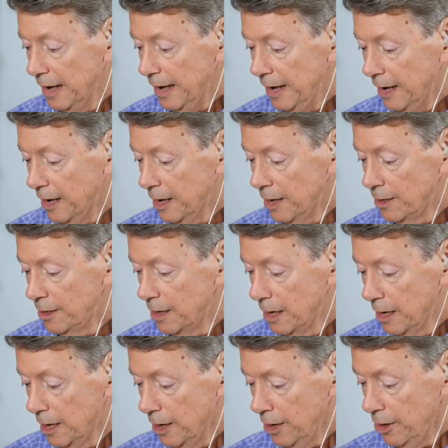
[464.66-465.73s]
And
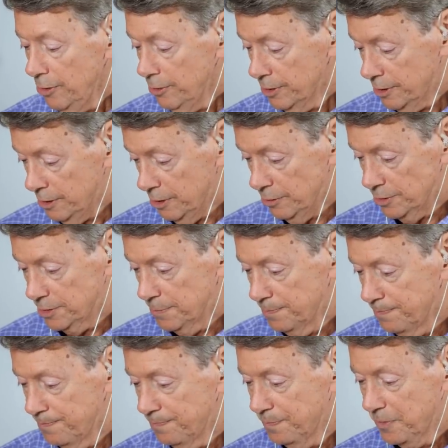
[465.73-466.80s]
here it goes,
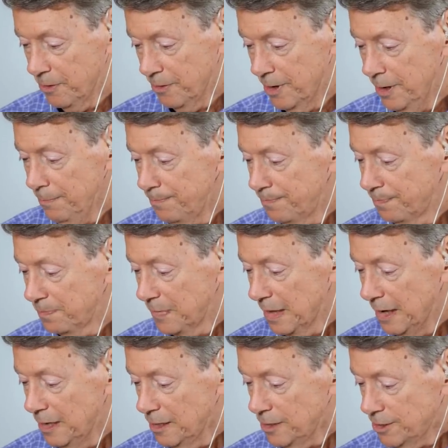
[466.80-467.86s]
right?
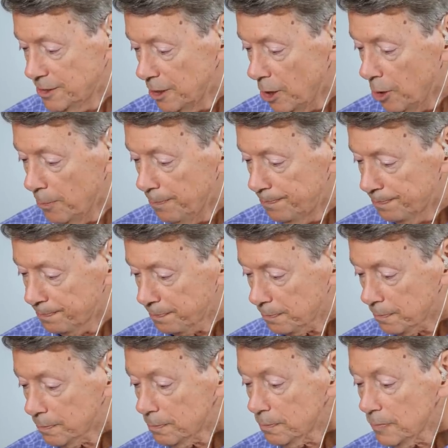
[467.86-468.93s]
So
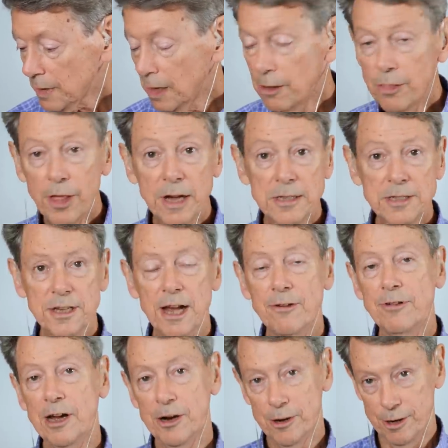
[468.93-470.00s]
Thus
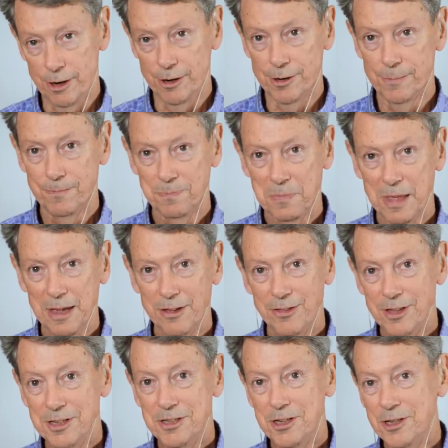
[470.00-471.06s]
have I heard.
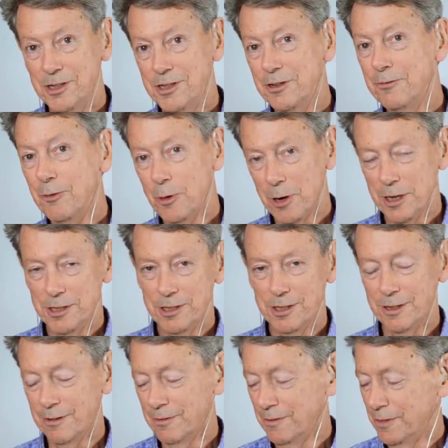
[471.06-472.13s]
This is the voice
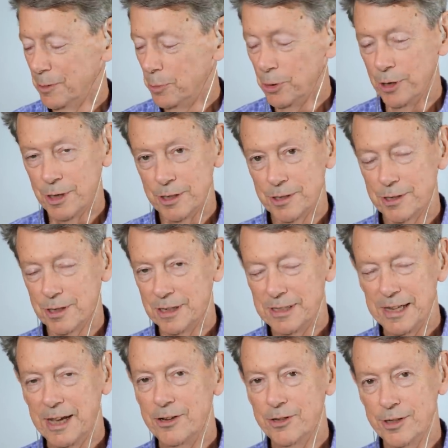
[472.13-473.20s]
of the Buddha's
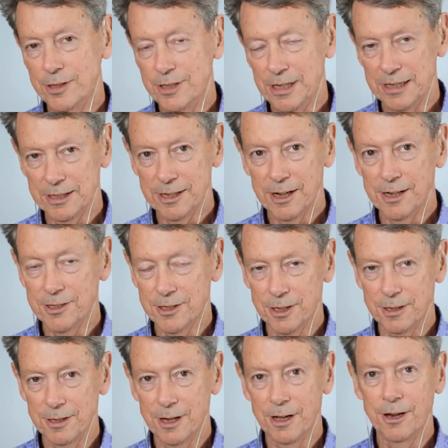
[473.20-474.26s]
attendant and
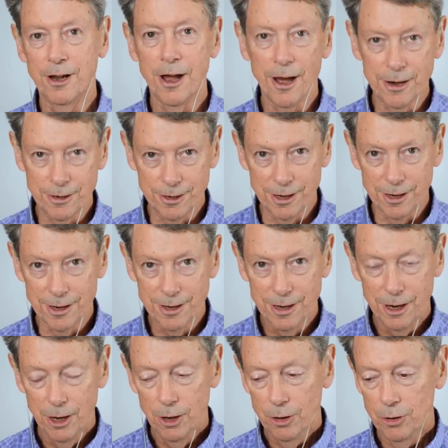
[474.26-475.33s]
cousin Ananda,
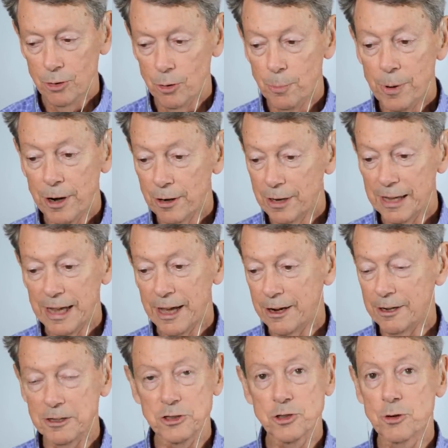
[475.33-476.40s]
who apparently had
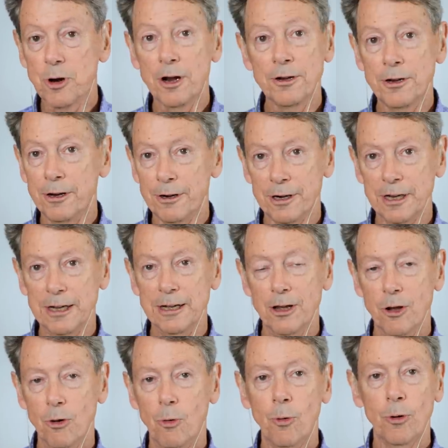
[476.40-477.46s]
an extraordinary
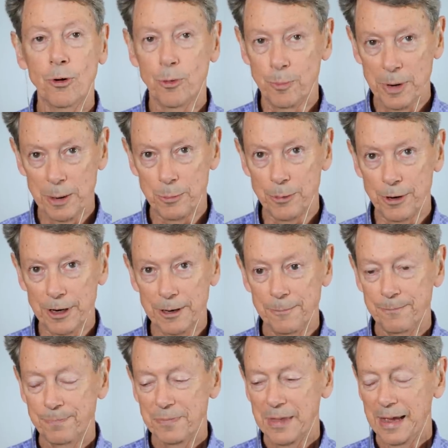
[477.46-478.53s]
oral memory
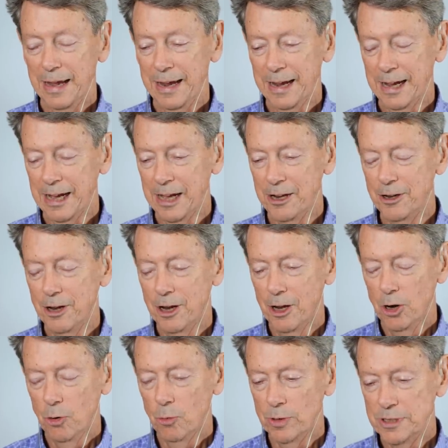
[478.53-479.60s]
and
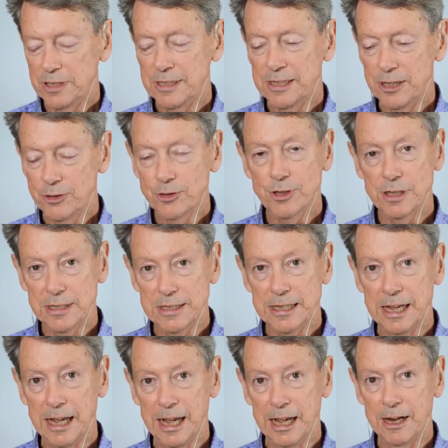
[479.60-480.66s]
was essentially
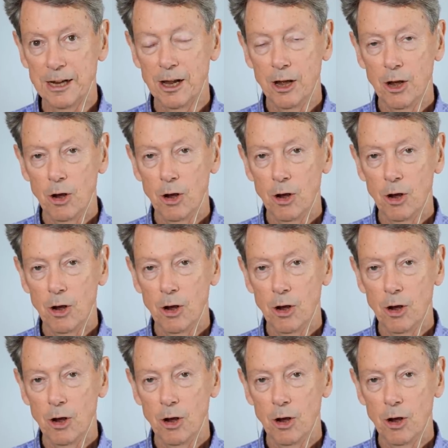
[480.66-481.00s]
saying